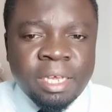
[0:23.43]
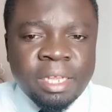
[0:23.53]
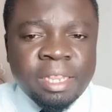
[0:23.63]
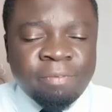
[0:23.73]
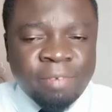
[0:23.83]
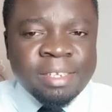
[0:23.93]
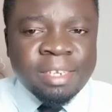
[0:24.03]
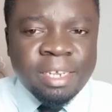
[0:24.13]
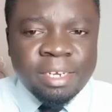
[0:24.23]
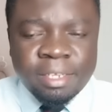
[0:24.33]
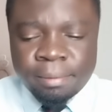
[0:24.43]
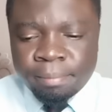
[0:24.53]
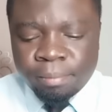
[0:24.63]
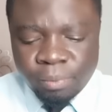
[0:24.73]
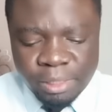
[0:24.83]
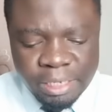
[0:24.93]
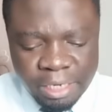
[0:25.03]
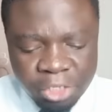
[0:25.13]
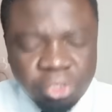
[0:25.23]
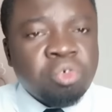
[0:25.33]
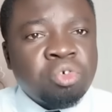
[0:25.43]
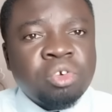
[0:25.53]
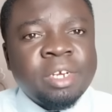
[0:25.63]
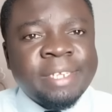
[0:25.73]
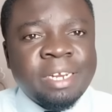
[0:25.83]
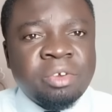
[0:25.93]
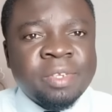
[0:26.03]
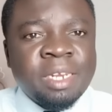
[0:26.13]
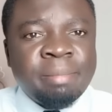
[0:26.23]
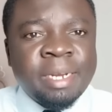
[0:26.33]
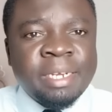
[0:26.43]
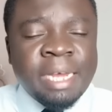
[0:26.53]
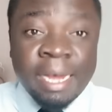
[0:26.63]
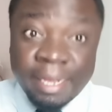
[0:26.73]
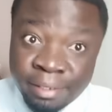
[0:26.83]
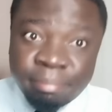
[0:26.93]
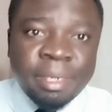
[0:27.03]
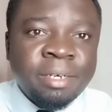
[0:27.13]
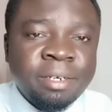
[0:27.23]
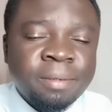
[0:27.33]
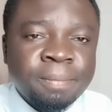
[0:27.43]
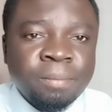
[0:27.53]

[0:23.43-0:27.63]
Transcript: the First Lady, Rachel Ruto, decided to celebrate her husband.